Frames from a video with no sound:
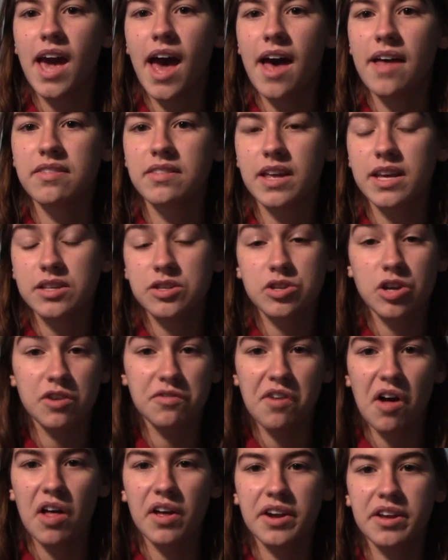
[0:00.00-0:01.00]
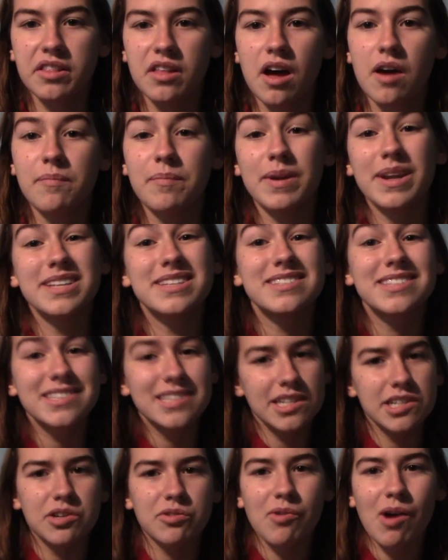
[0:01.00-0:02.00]
and they start falling in love, but it's
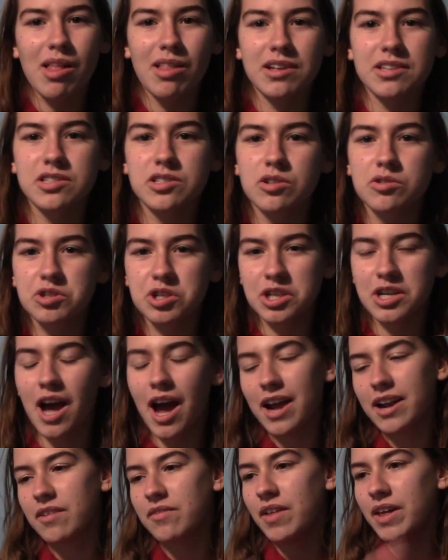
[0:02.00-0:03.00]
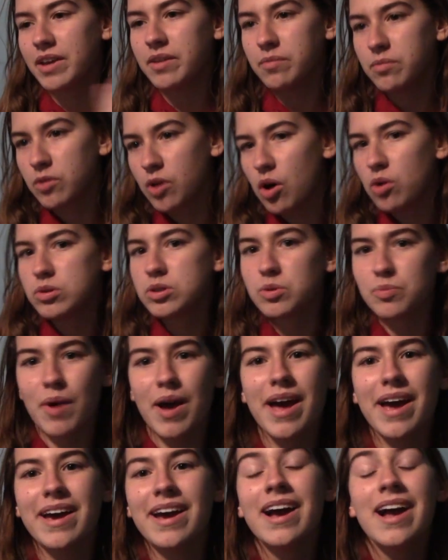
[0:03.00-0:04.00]
Cinderella, so she kind of like goes
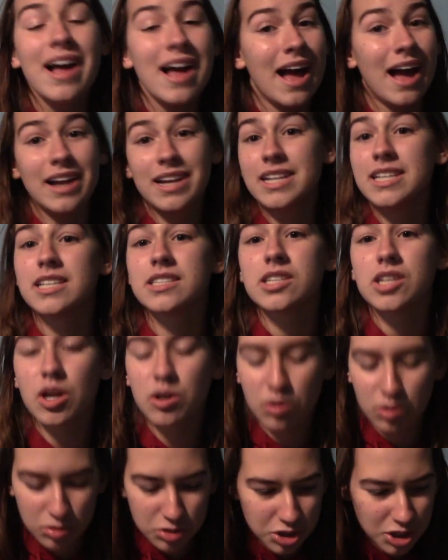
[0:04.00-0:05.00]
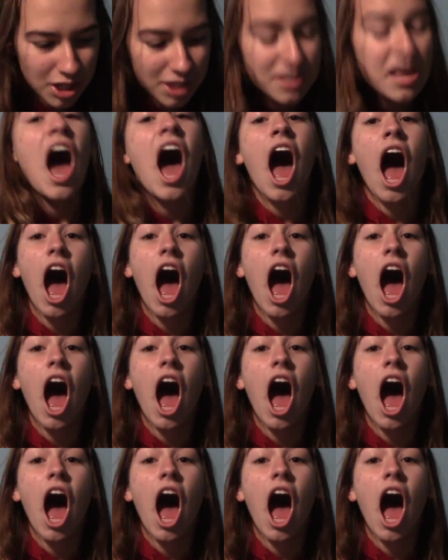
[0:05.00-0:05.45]
away, and he doesn't know who she is.